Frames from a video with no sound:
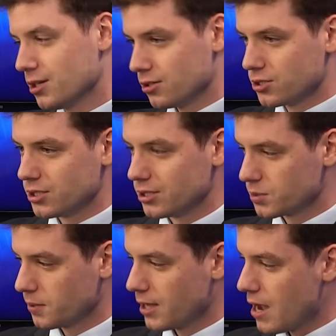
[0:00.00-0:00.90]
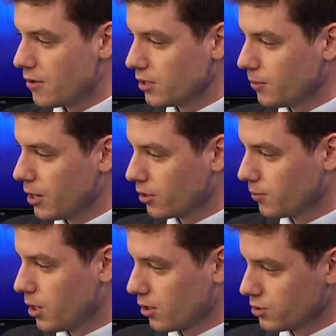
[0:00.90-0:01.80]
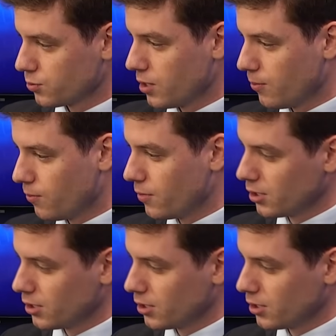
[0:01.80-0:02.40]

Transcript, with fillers: You're seeing this play out in the American model as well.